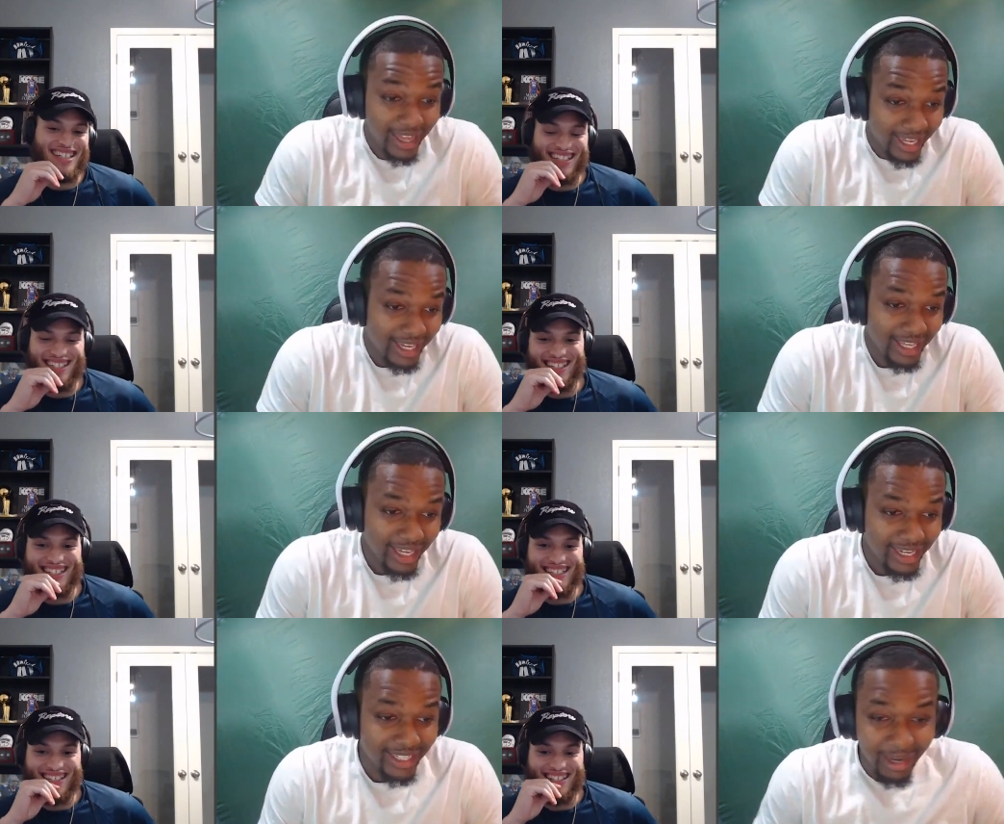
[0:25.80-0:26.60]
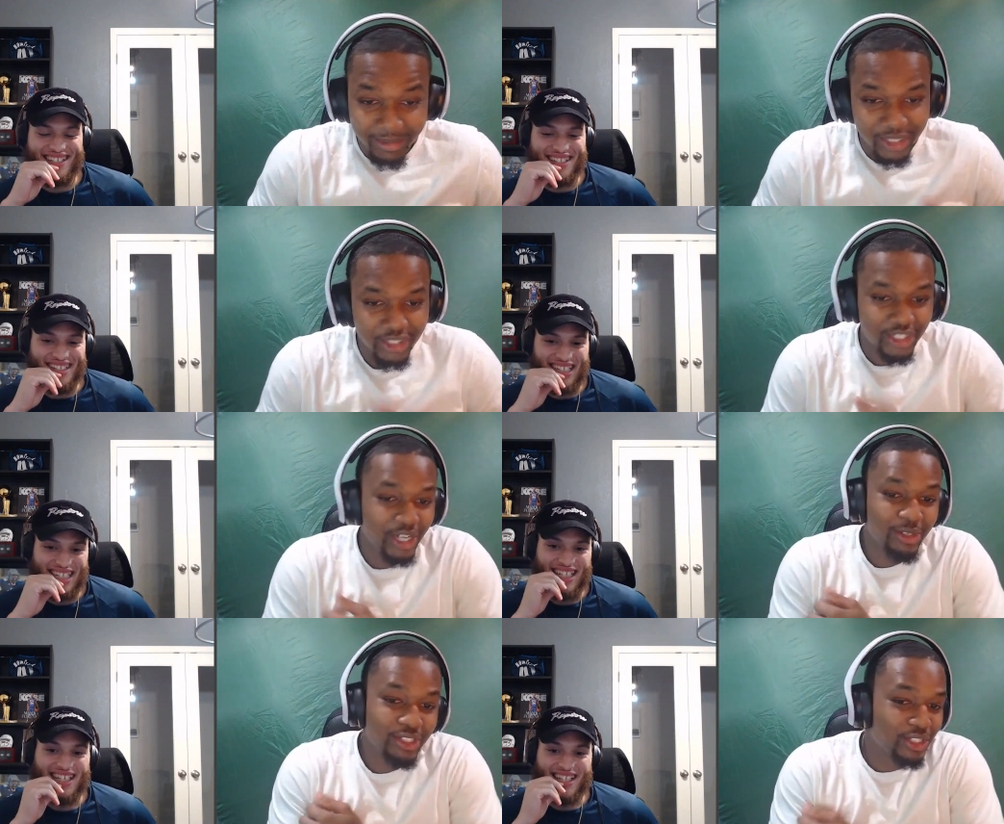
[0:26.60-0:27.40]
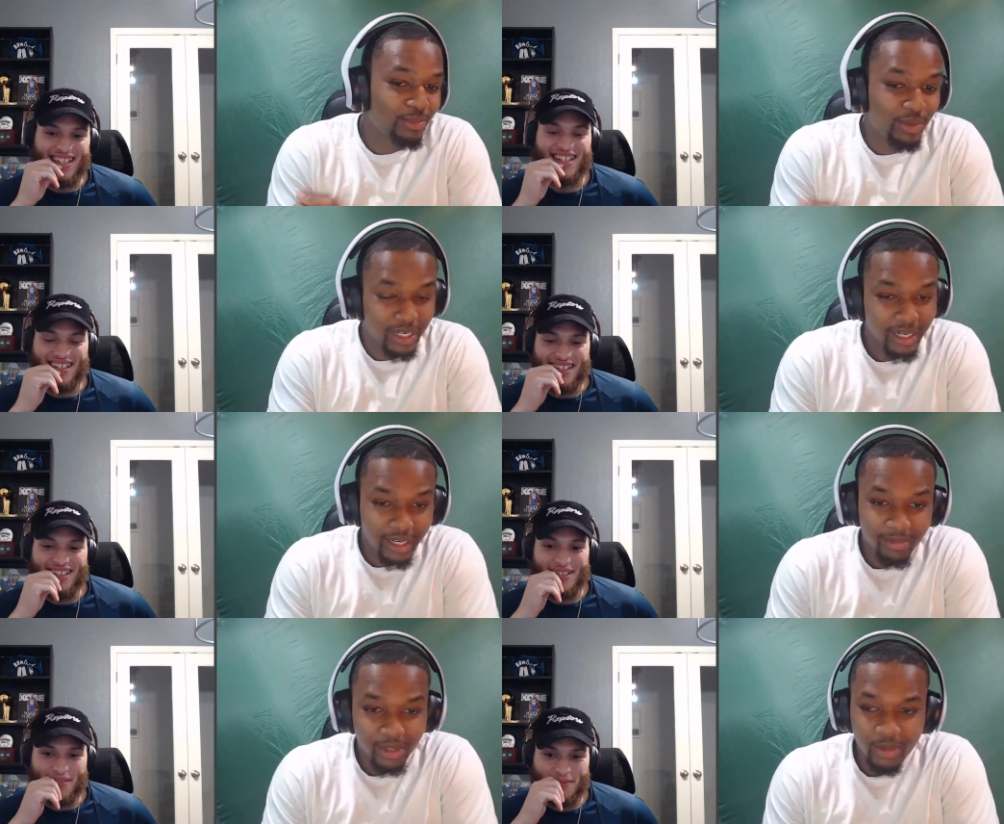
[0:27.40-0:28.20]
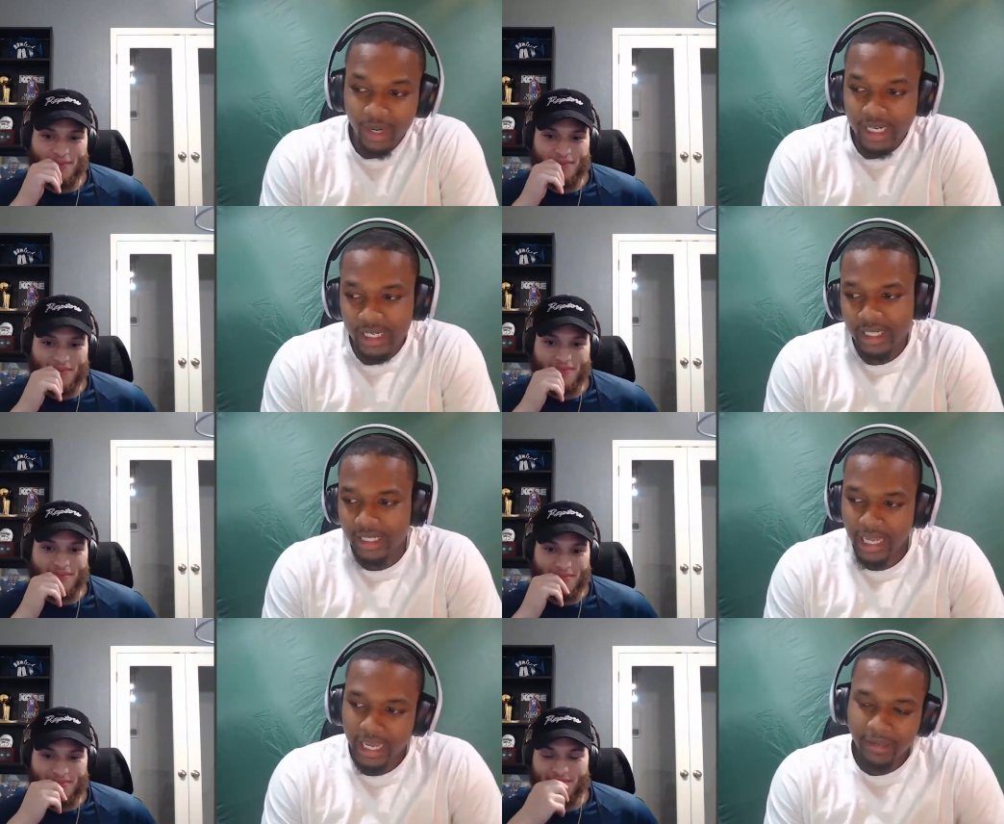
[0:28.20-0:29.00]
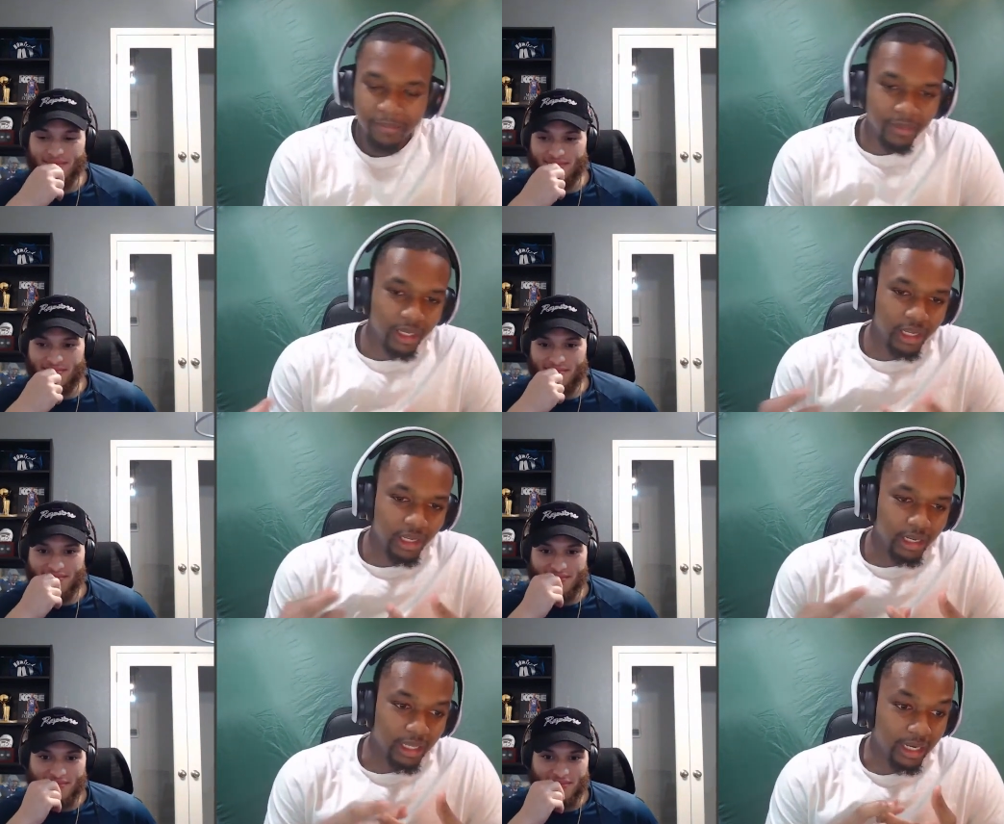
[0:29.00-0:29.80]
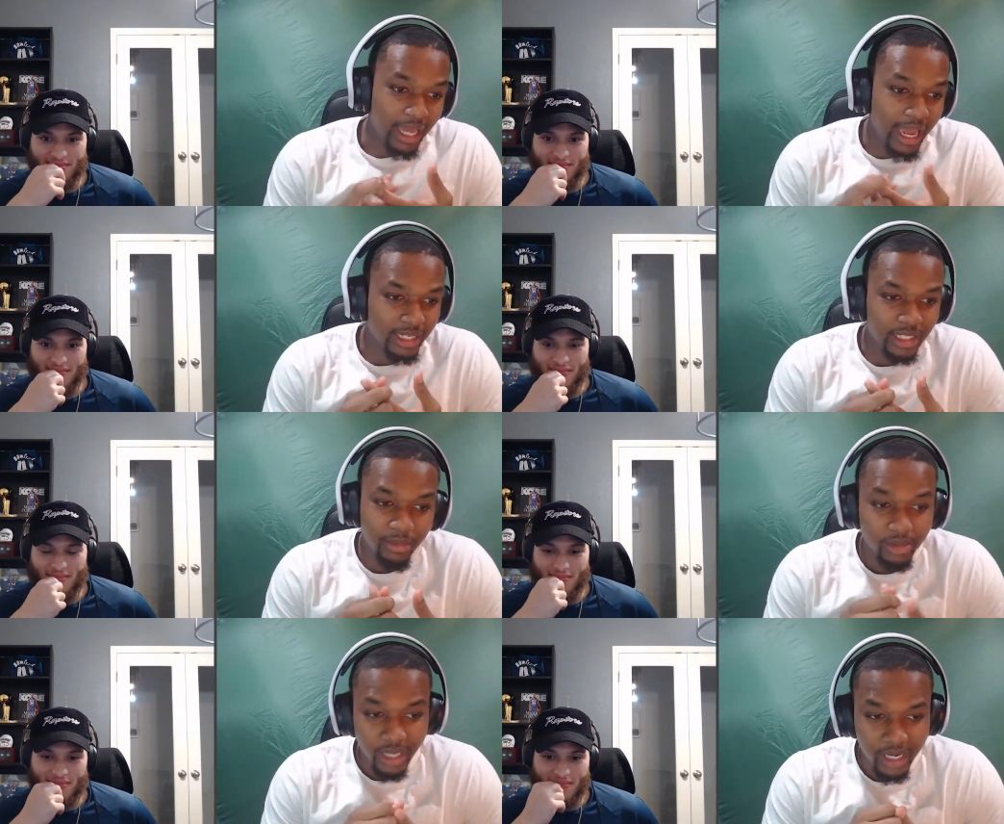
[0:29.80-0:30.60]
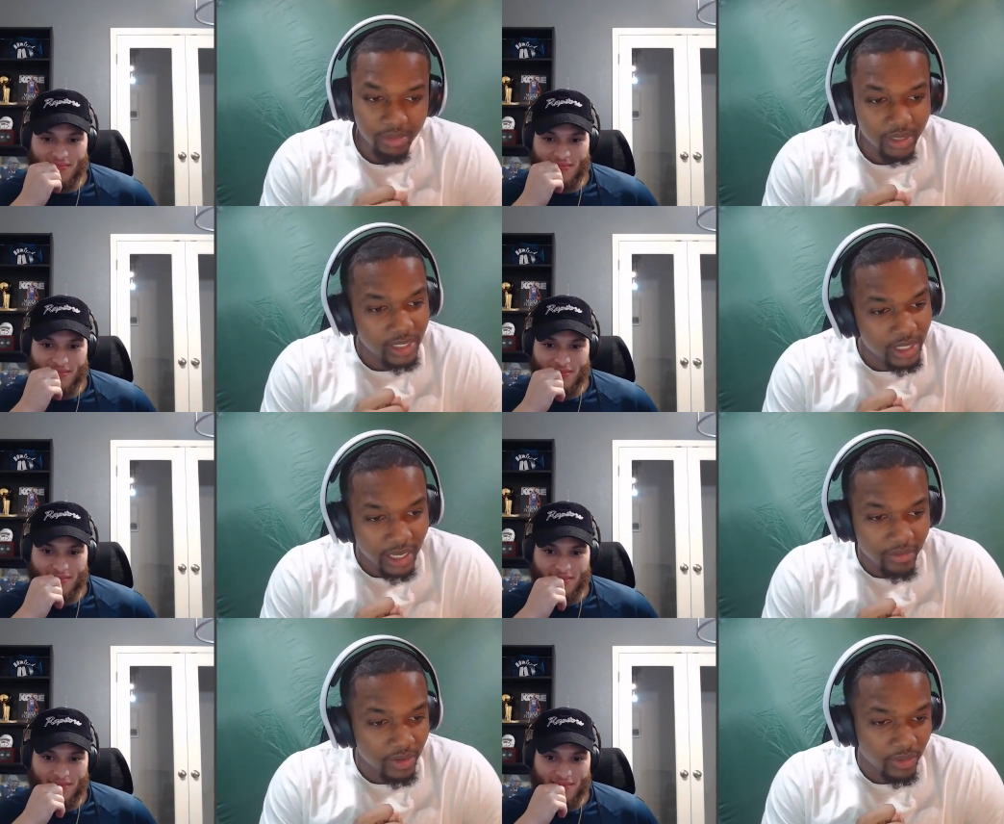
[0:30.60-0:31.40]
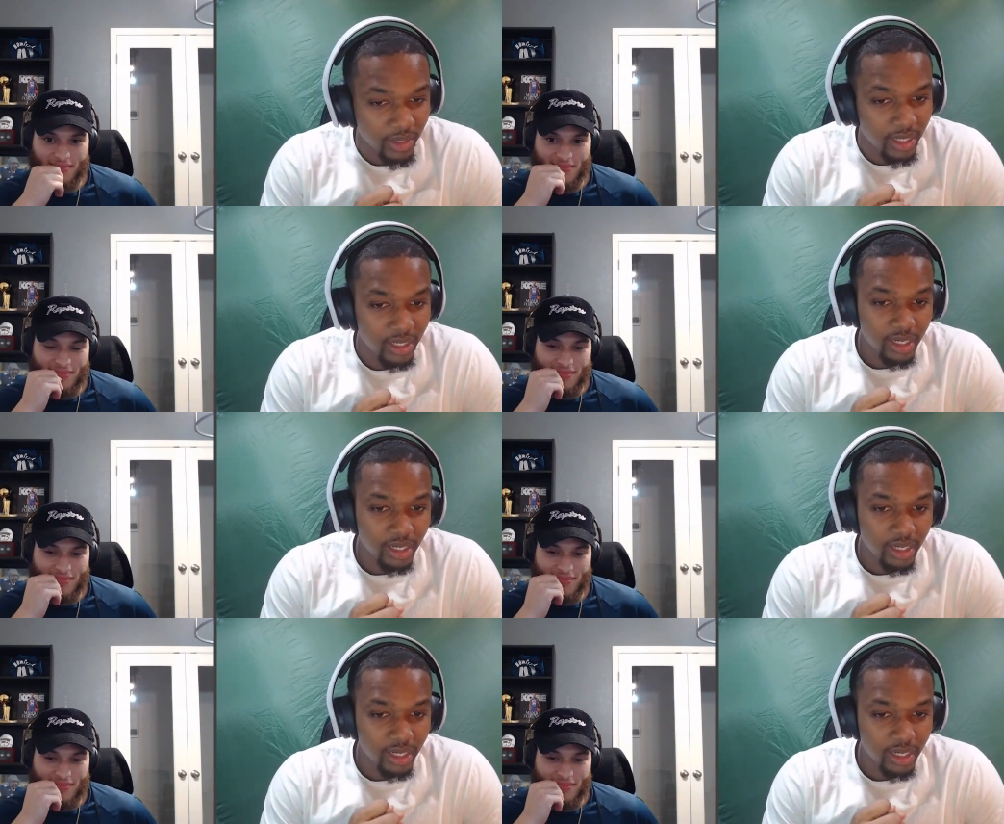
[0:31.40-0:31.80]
Speaker 1: that he is. I'm just genuinely just bringing up the question. It's like the last couple times we've seen Kevin Durant,